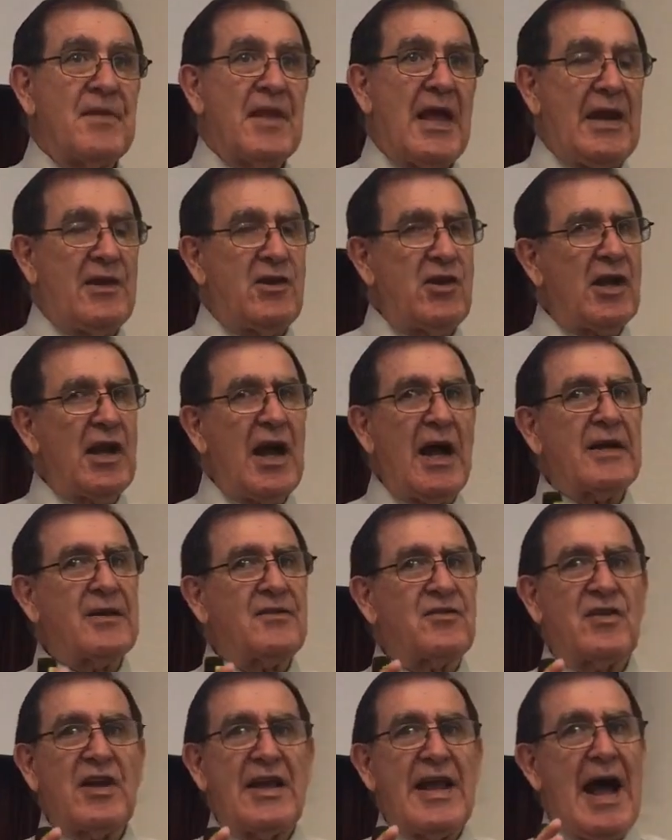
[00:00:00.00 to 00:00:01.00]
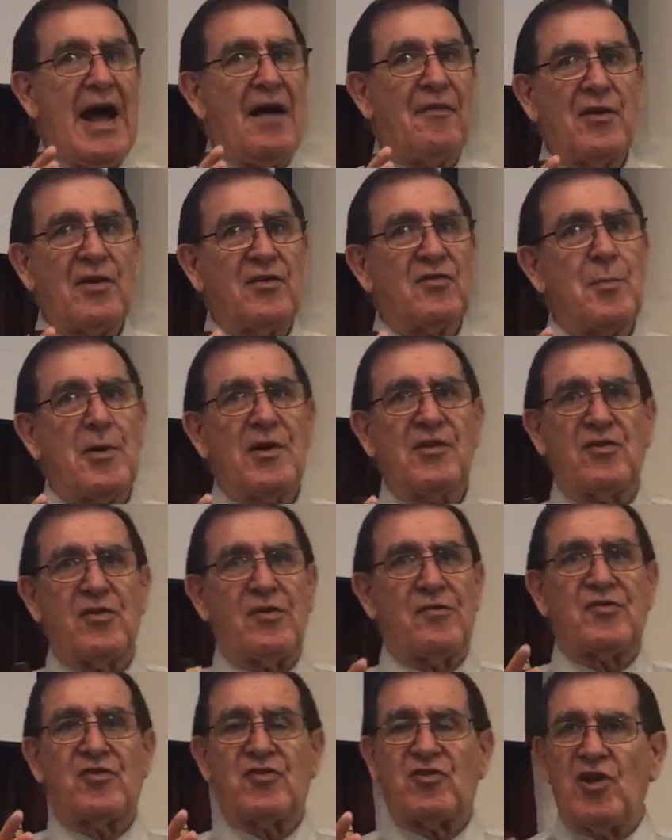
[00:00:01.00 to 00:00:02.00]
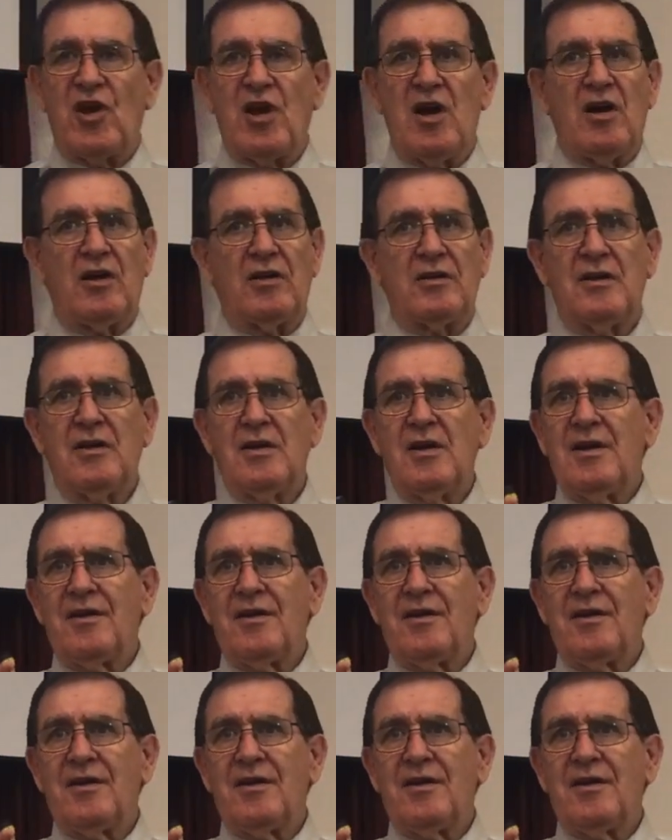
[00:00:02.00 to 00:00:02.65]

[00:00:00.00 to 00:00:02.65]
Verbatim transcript: and you got to see how this must have stung